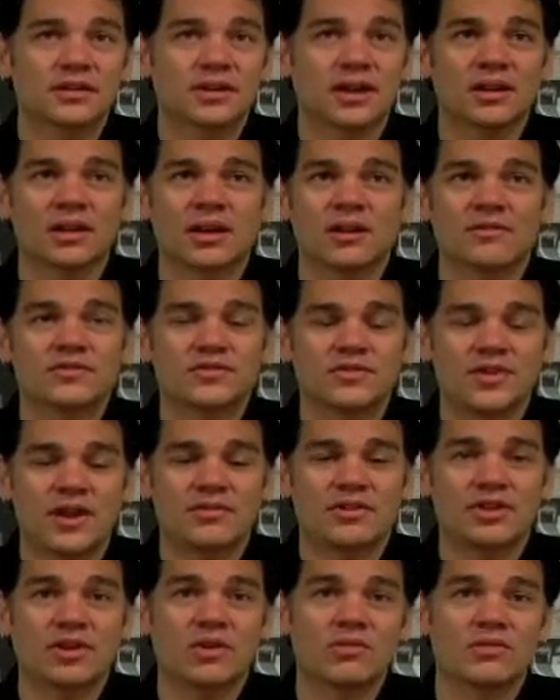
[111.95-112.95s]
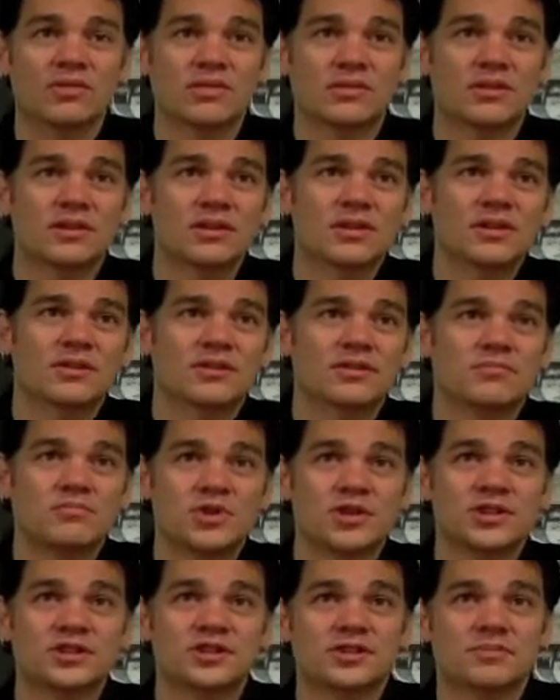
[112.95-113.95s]
I love traveling over the
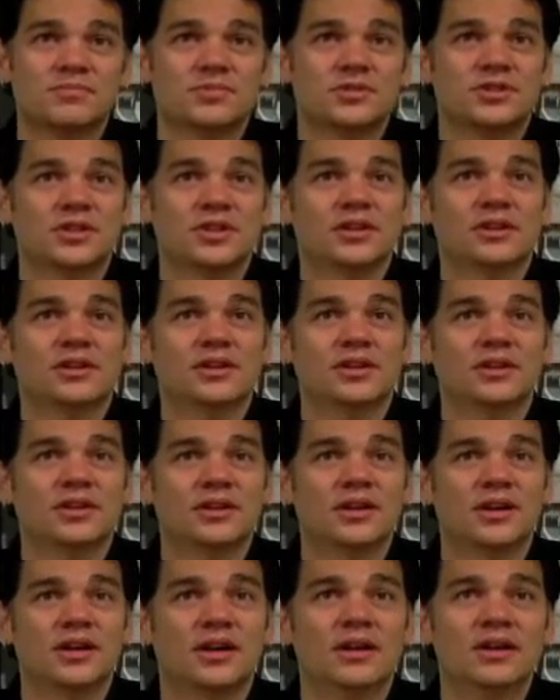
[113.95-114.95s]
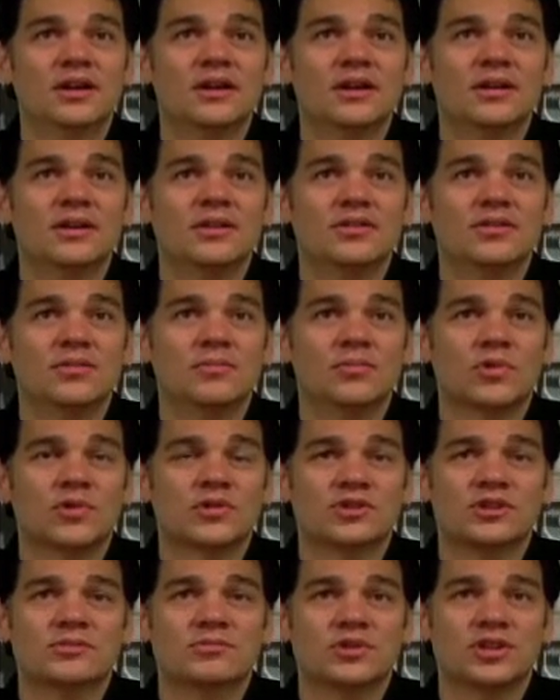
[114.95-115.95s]
bridges, particularly the
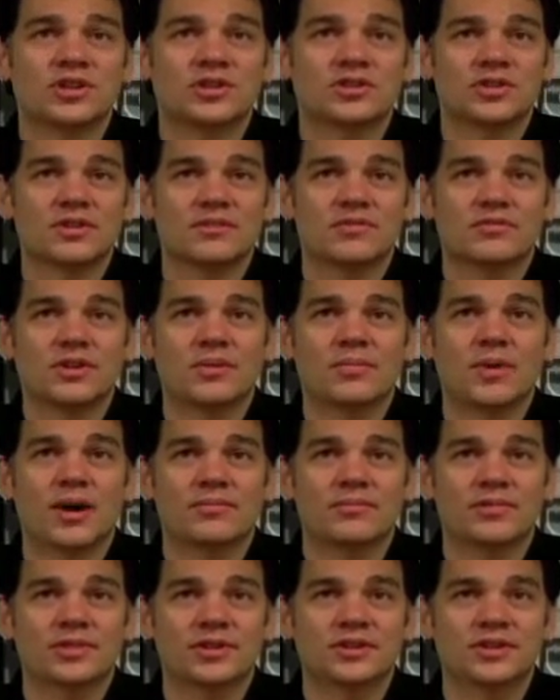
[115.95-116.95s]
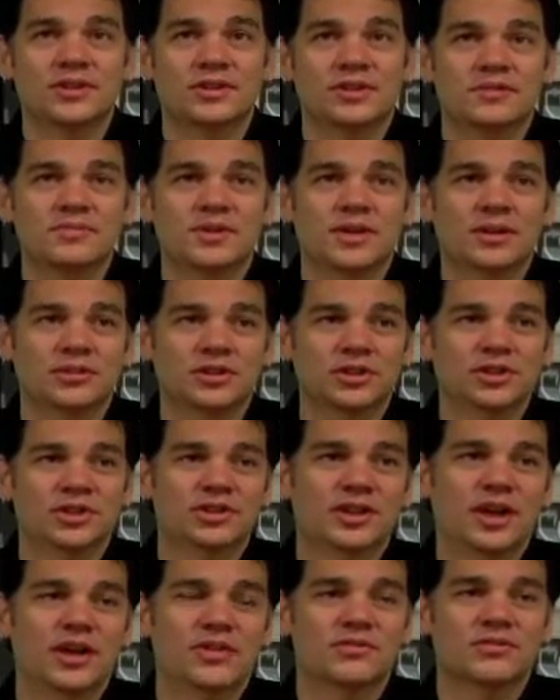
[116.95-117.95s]
Morrison Bridge or the Fremont Bridge, and just being able to
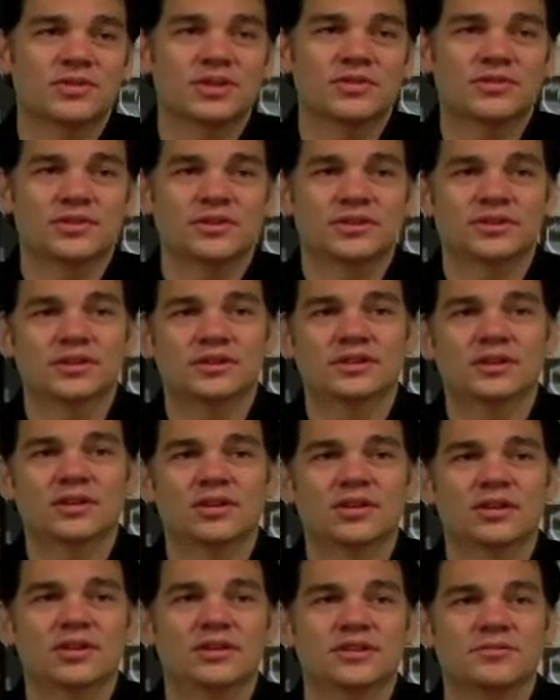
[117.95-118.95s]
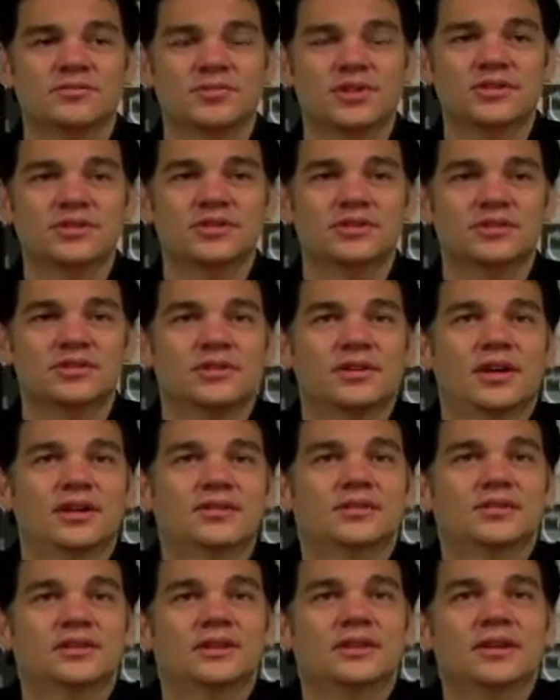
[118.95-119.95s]
look down the river and just see all these bridges
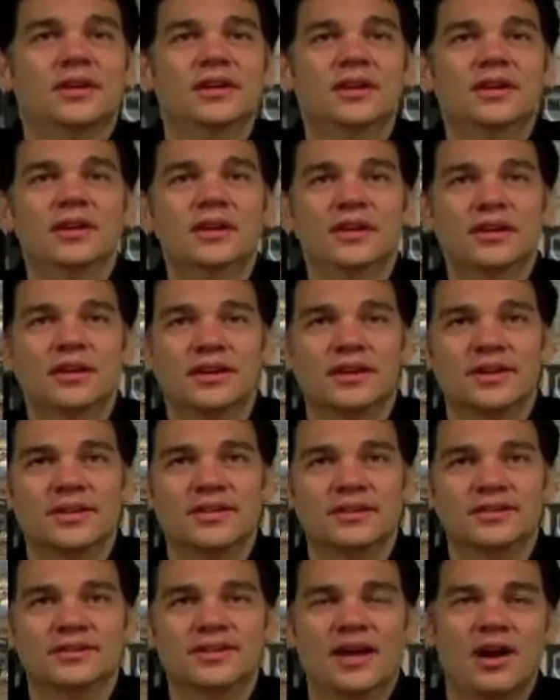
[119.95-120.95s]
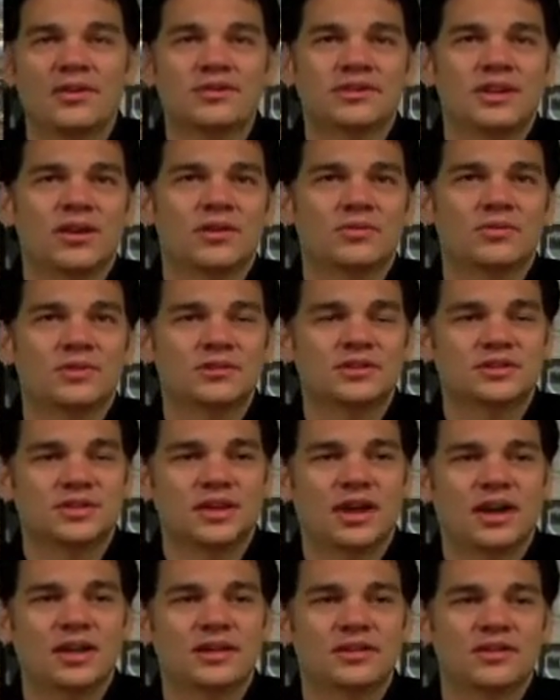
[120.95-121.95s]
crossing, and this downtown on one
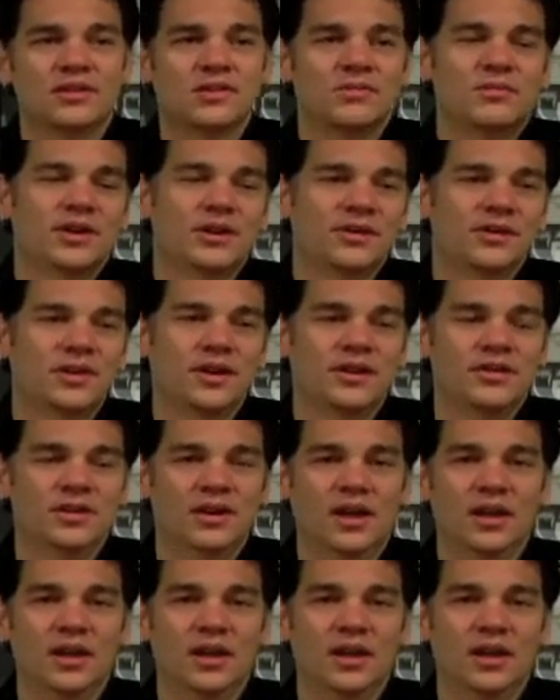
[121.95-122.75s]
side and the urban area on